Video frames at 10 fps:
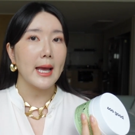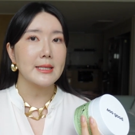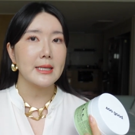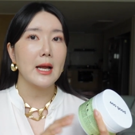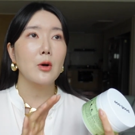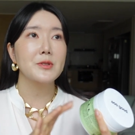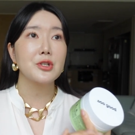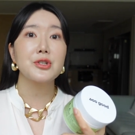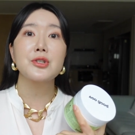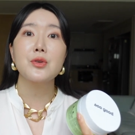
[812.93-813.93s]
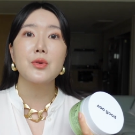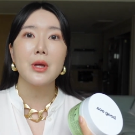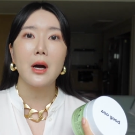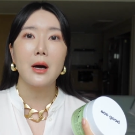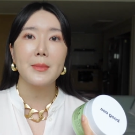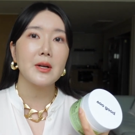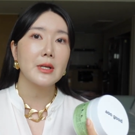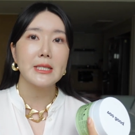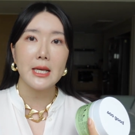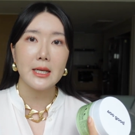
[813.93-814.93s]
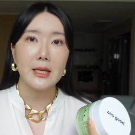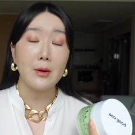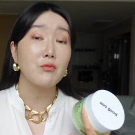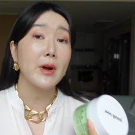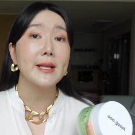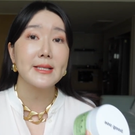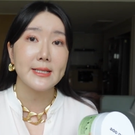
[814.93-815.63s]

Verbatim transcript: And it helps to soothe um, irritated and red